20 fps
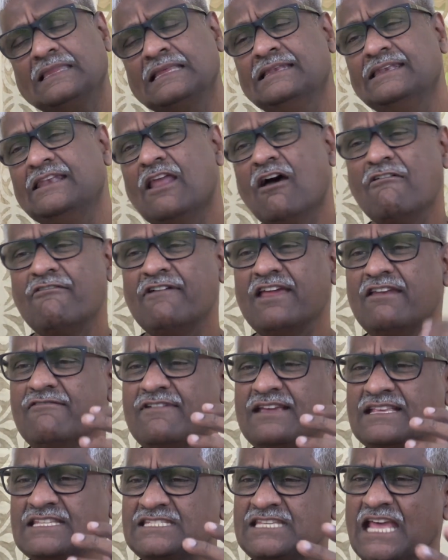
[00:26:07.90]
Now when
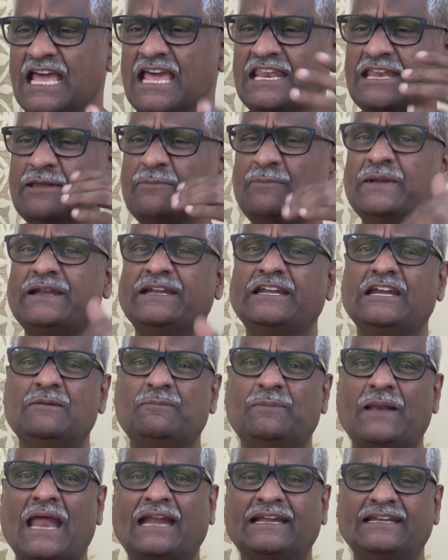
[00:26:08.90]
we say repeated
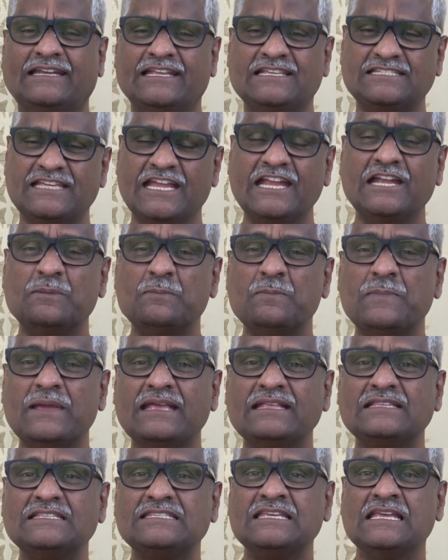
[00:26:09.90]
practice, it
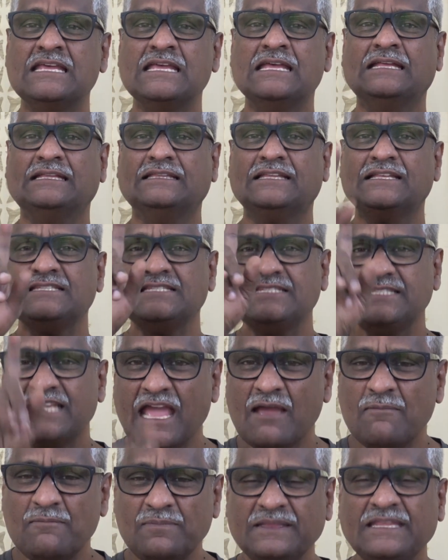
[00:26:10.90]
means the
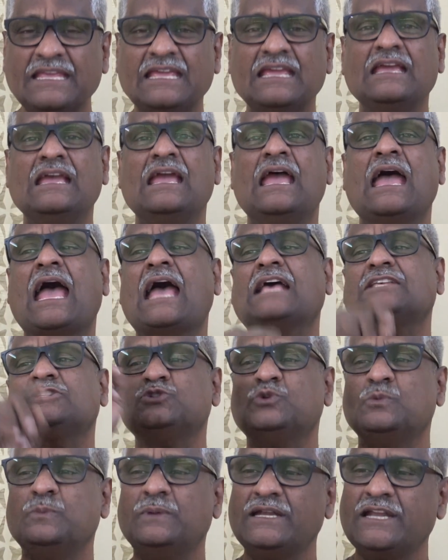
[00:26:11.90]
same thing has
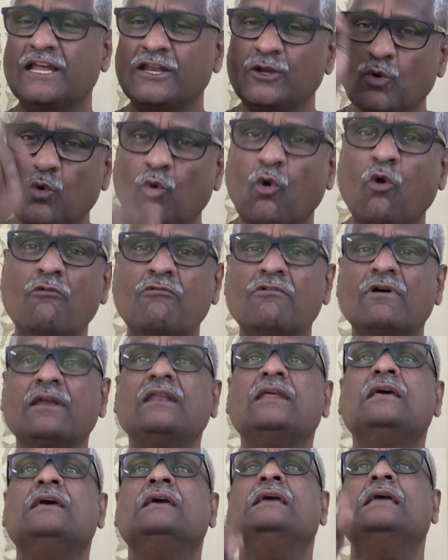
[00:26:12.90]
to be done over
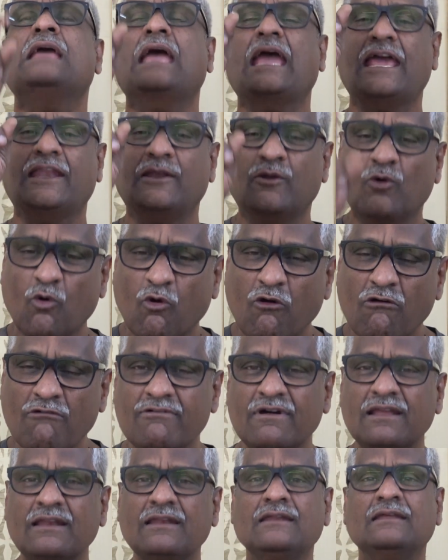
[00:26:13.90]
and
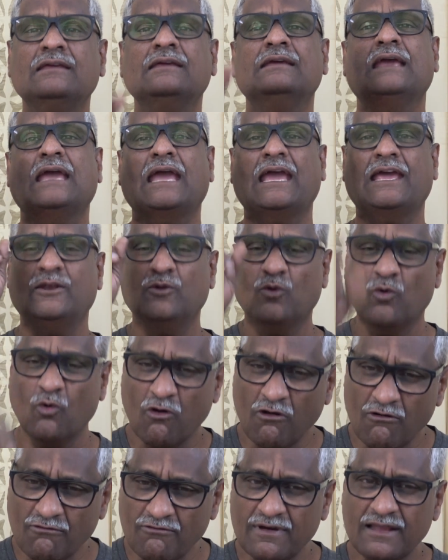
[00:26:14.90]
over and
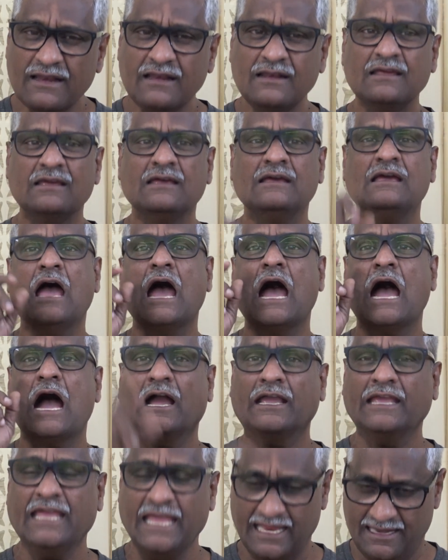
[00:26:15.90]
over
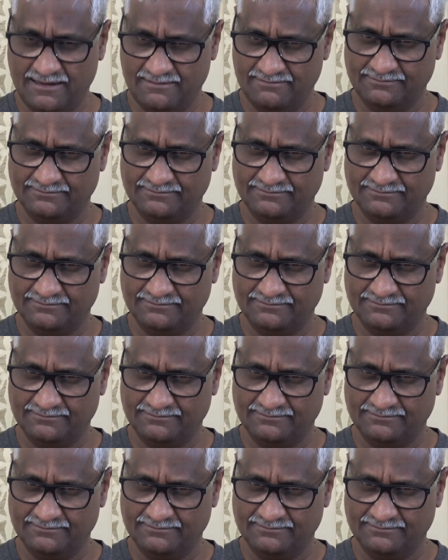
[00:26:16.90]
again.